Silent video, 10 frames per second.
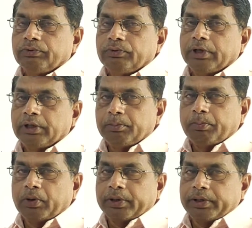very
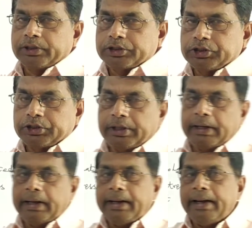important.
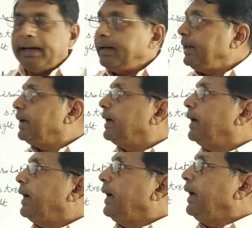Dead
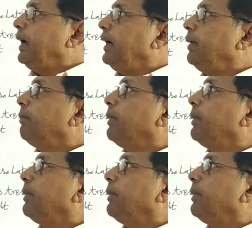and